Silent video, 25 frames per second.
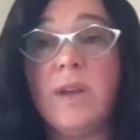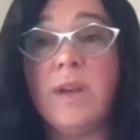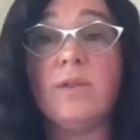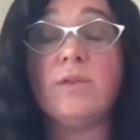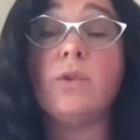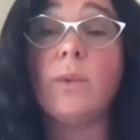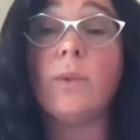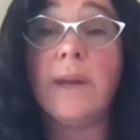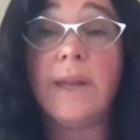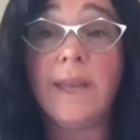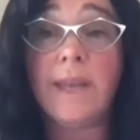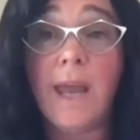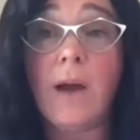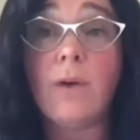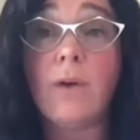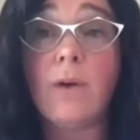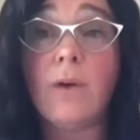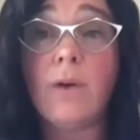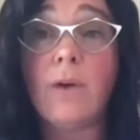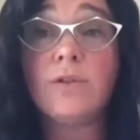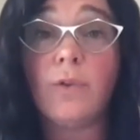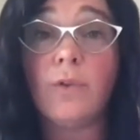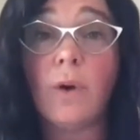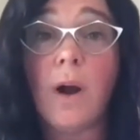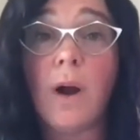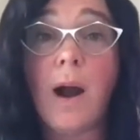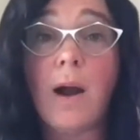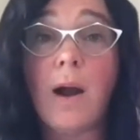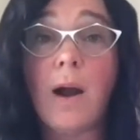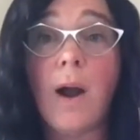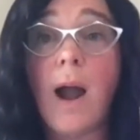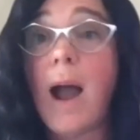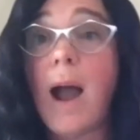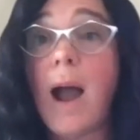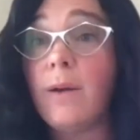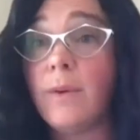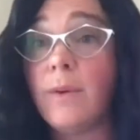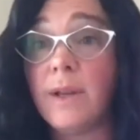We use Greenhouse for
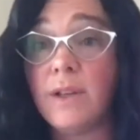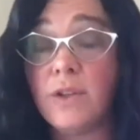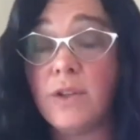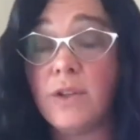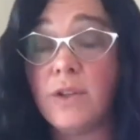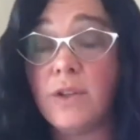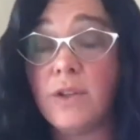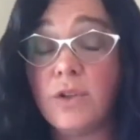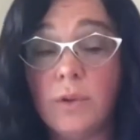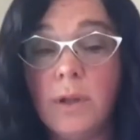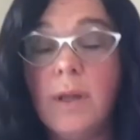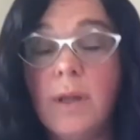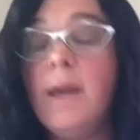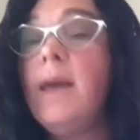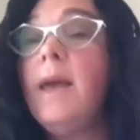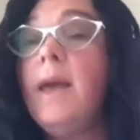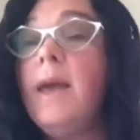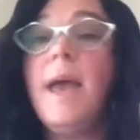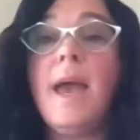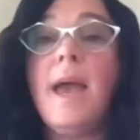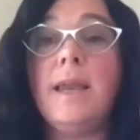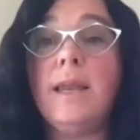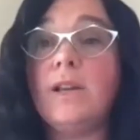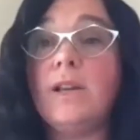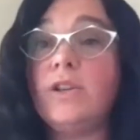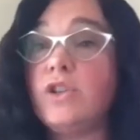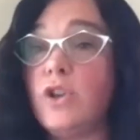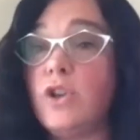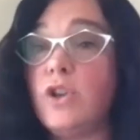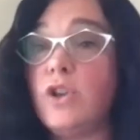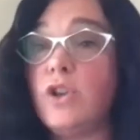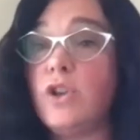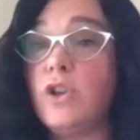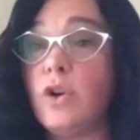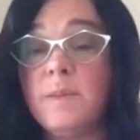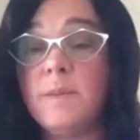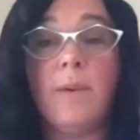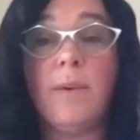our hiring tool, and it
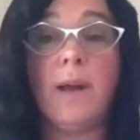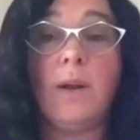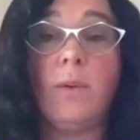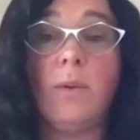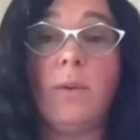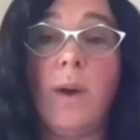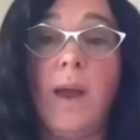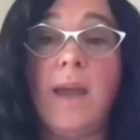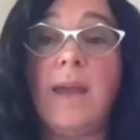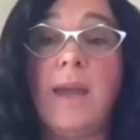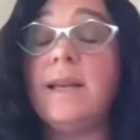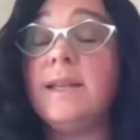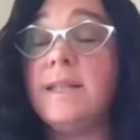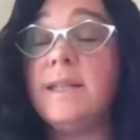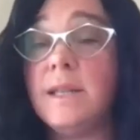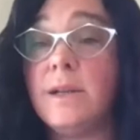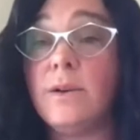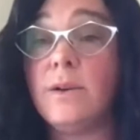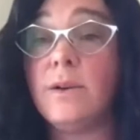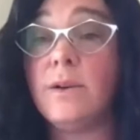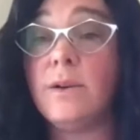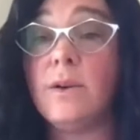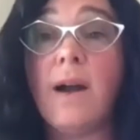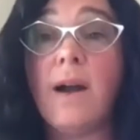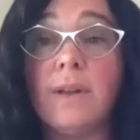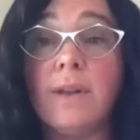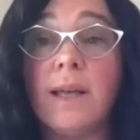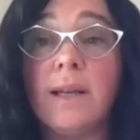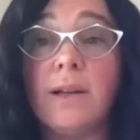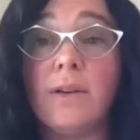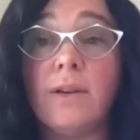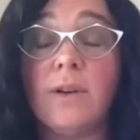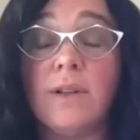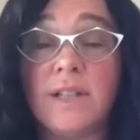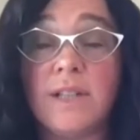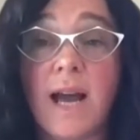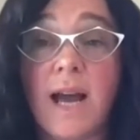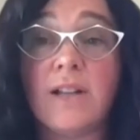shows me right away, is there a cover
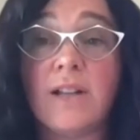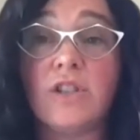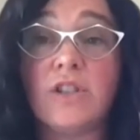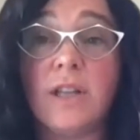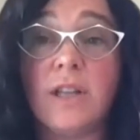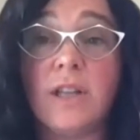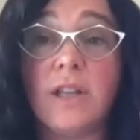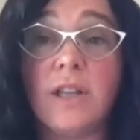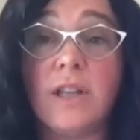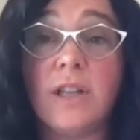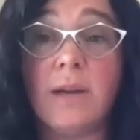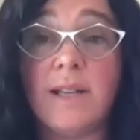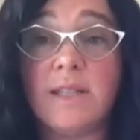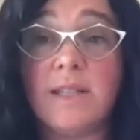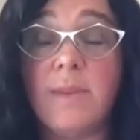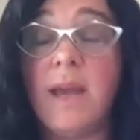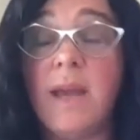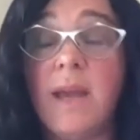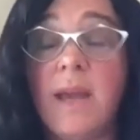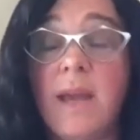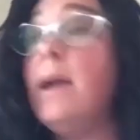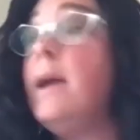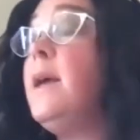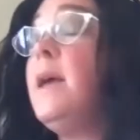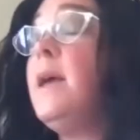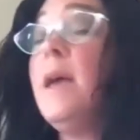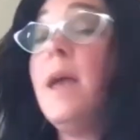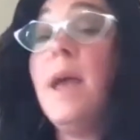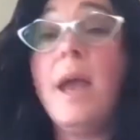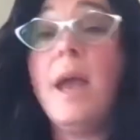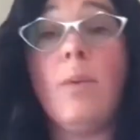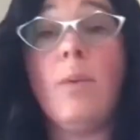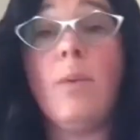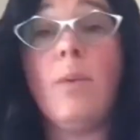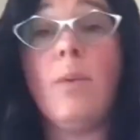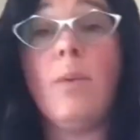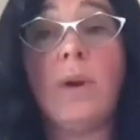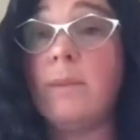letter attached to that resume?
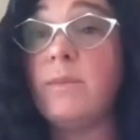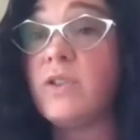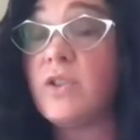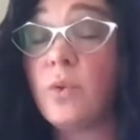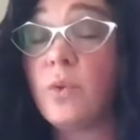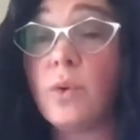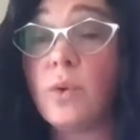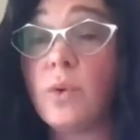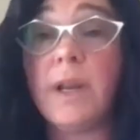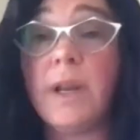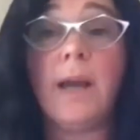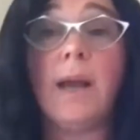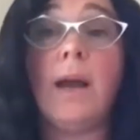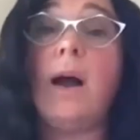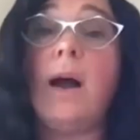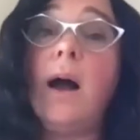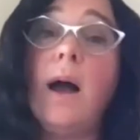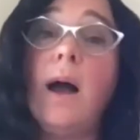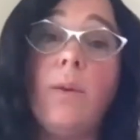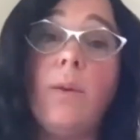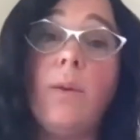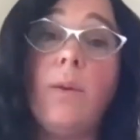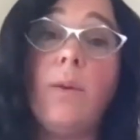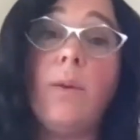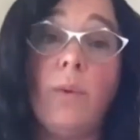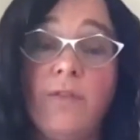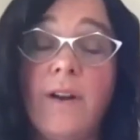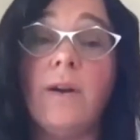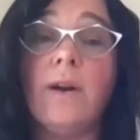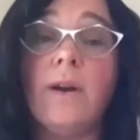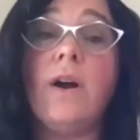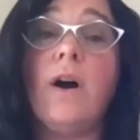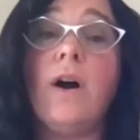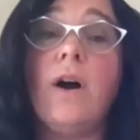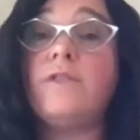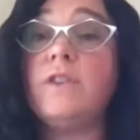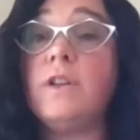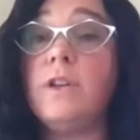And when I'm sorting, I will
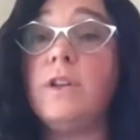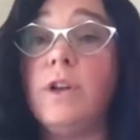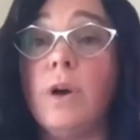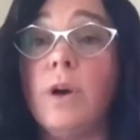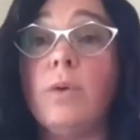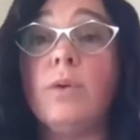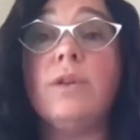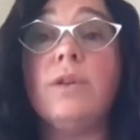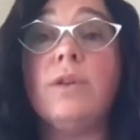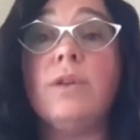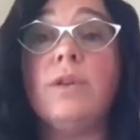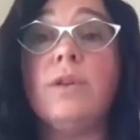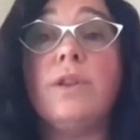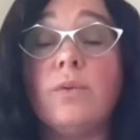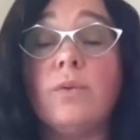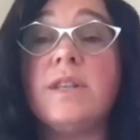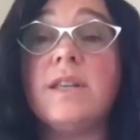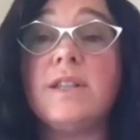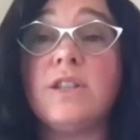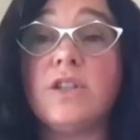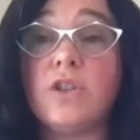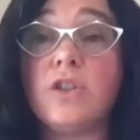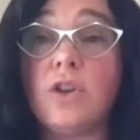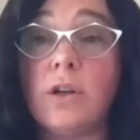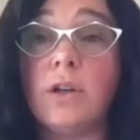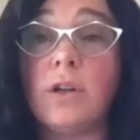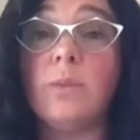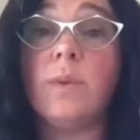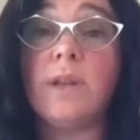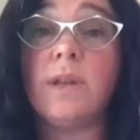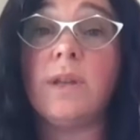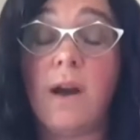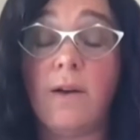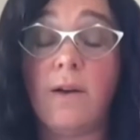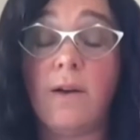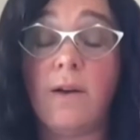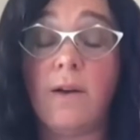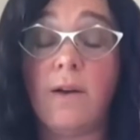very often go to those that
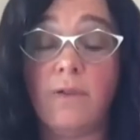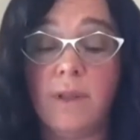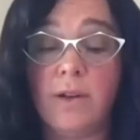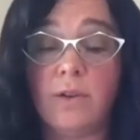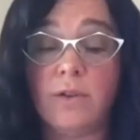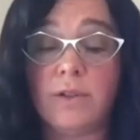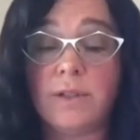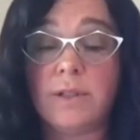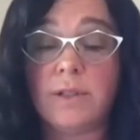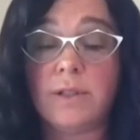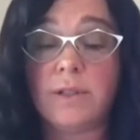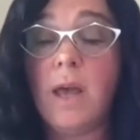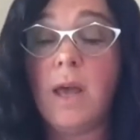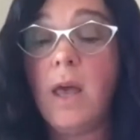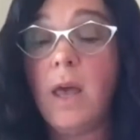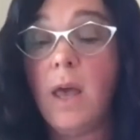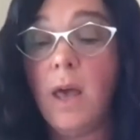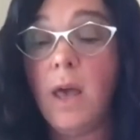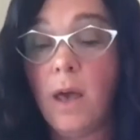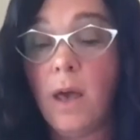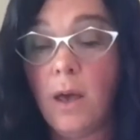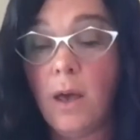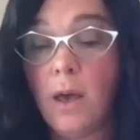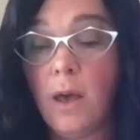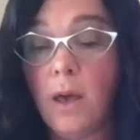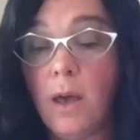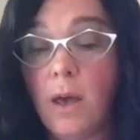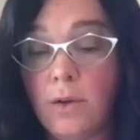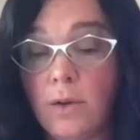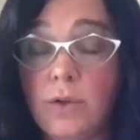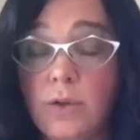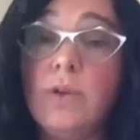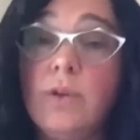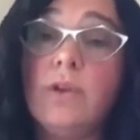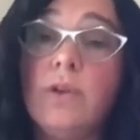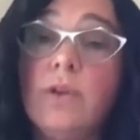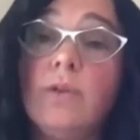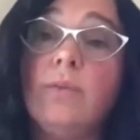started with cover letters.
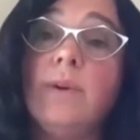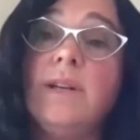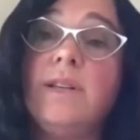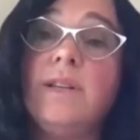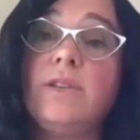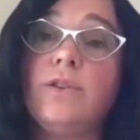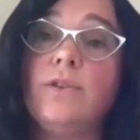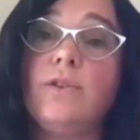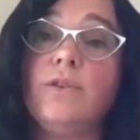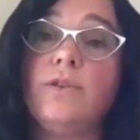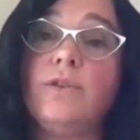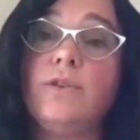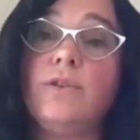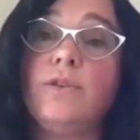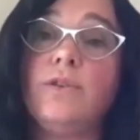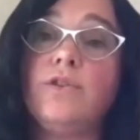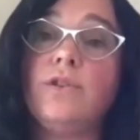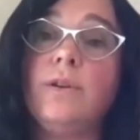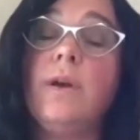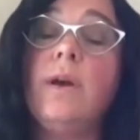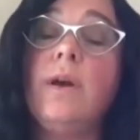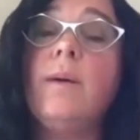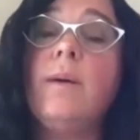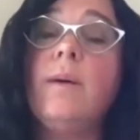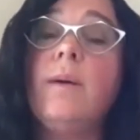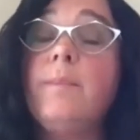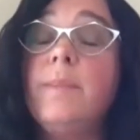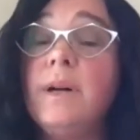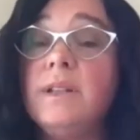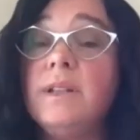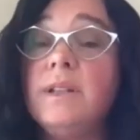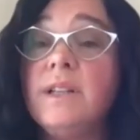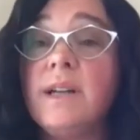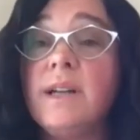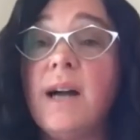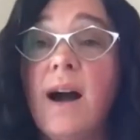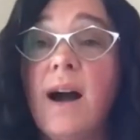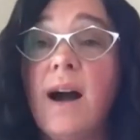Do your research,
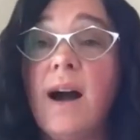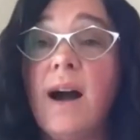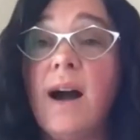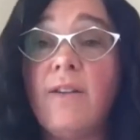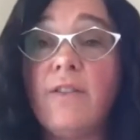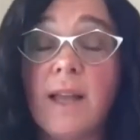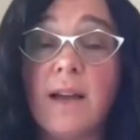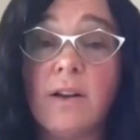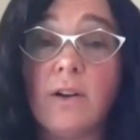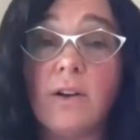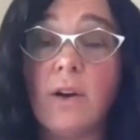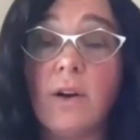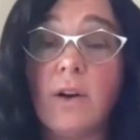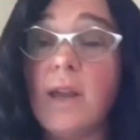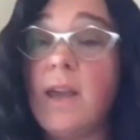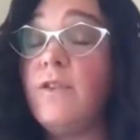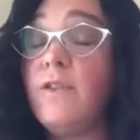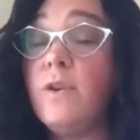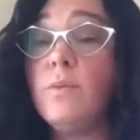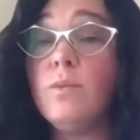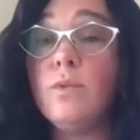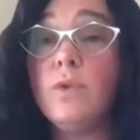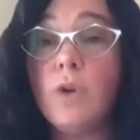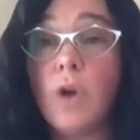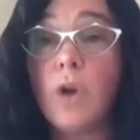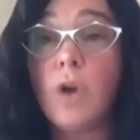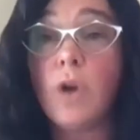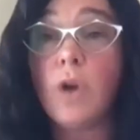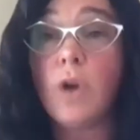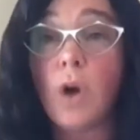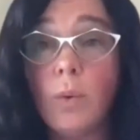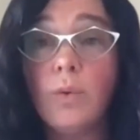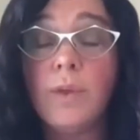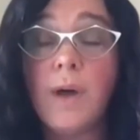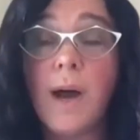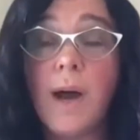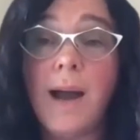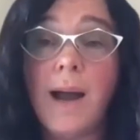build a cover letter. If you
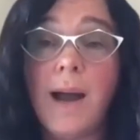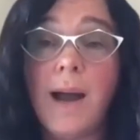know who